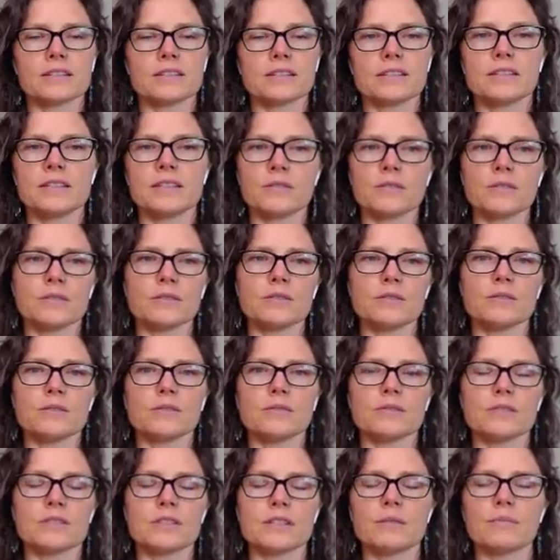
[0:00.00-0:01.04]
to
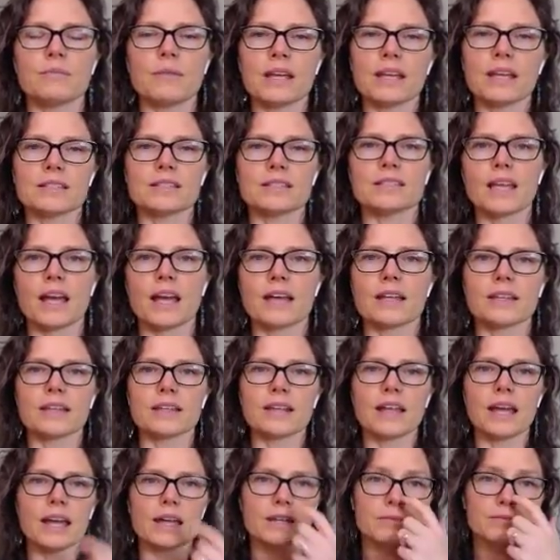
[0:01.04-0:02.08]
make a salad
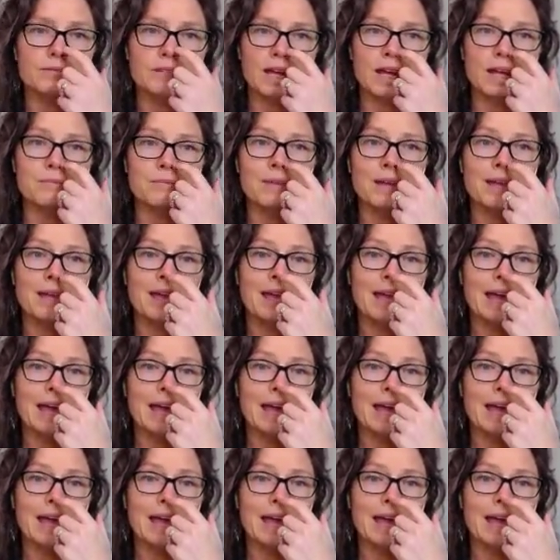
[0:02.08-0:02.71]
ahead of time.